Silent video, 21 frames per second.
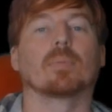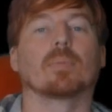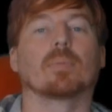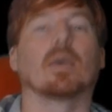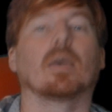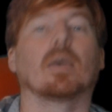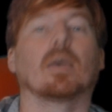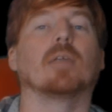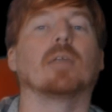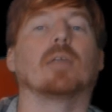
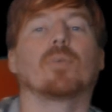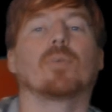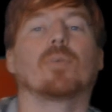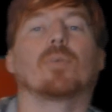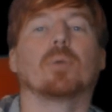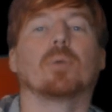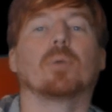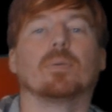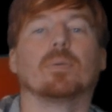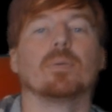And if we
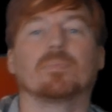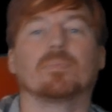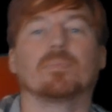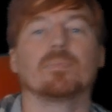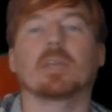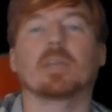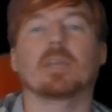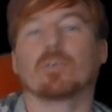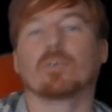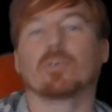were
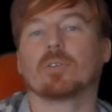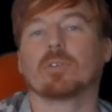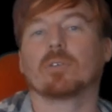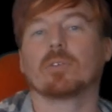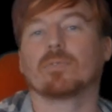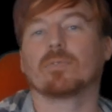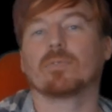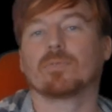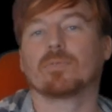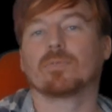getting rid
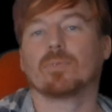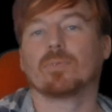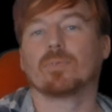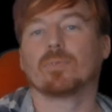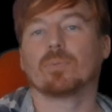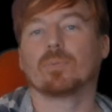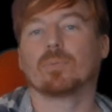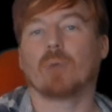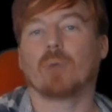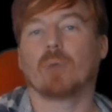of
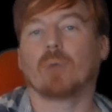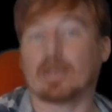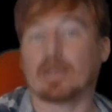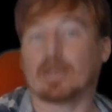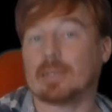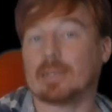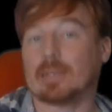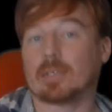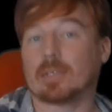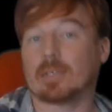
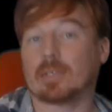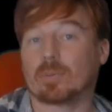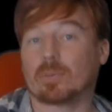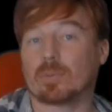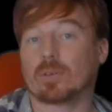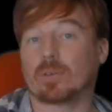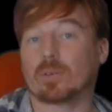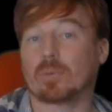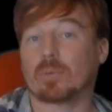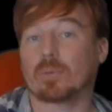ideas
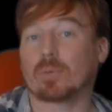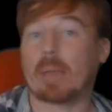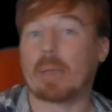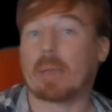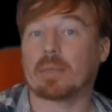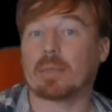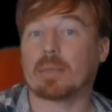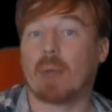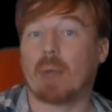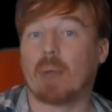because we made
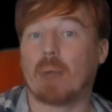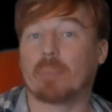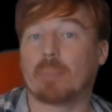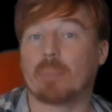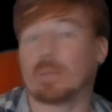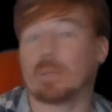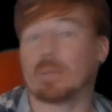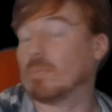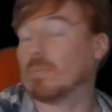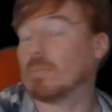them up,
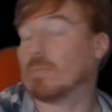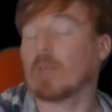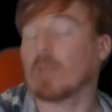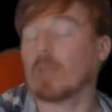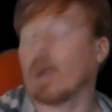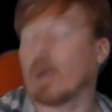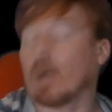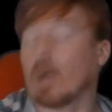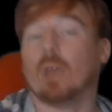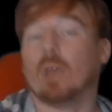then
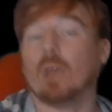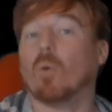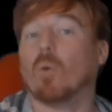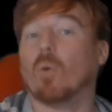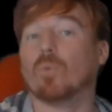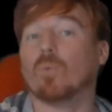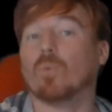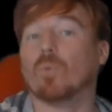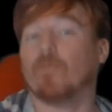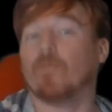I am all
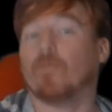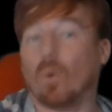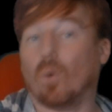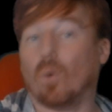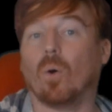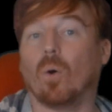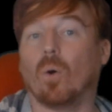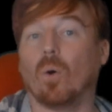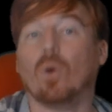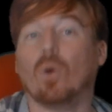
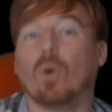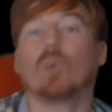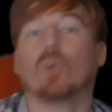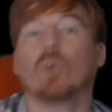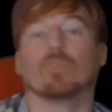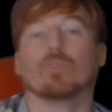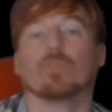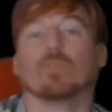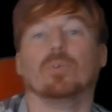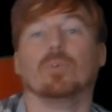for
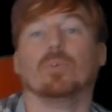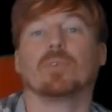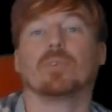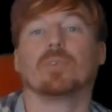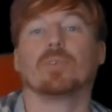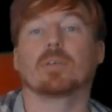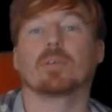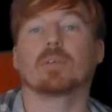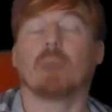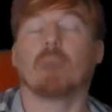
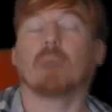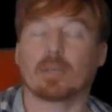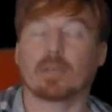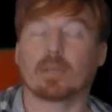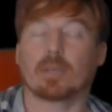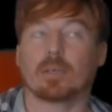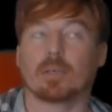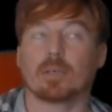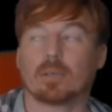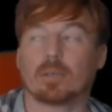removing money
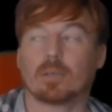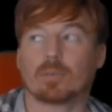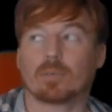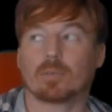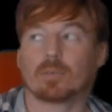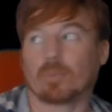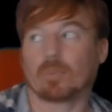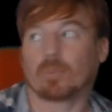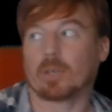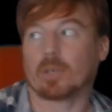
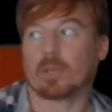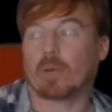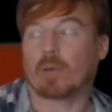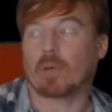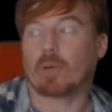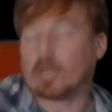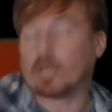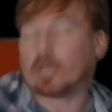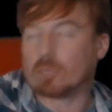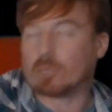from the
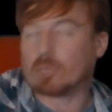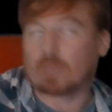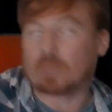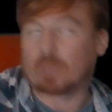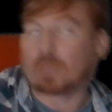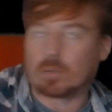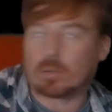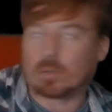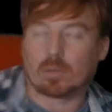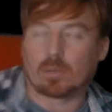equation,
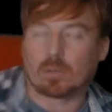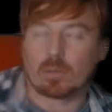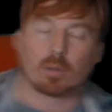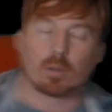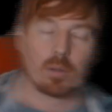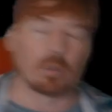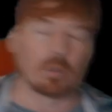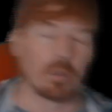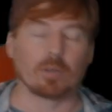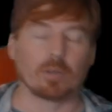but I
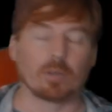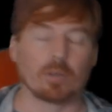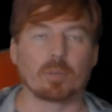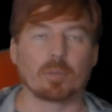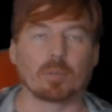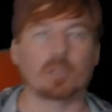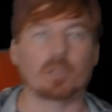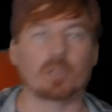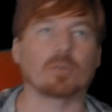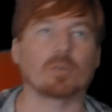don't hear
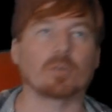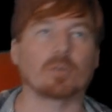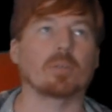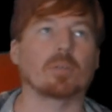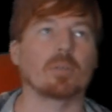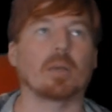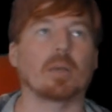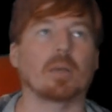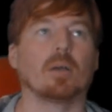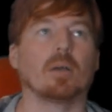anybody talking
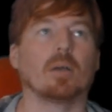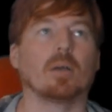about